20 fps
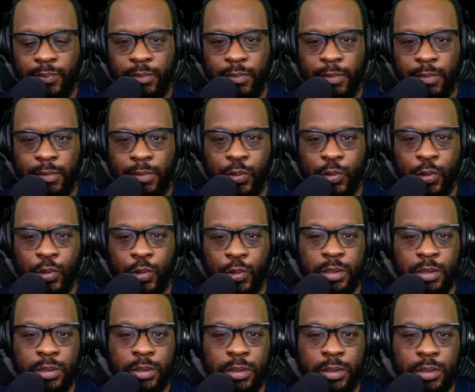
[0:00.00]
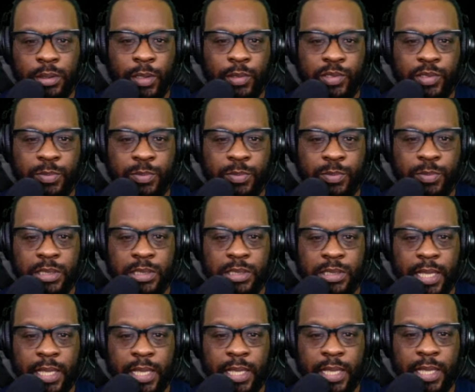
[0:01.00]
I'm talking about some things
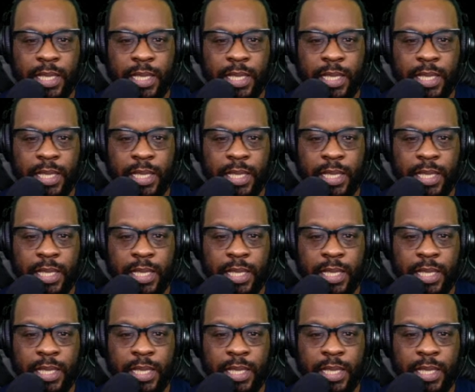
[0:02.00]
that,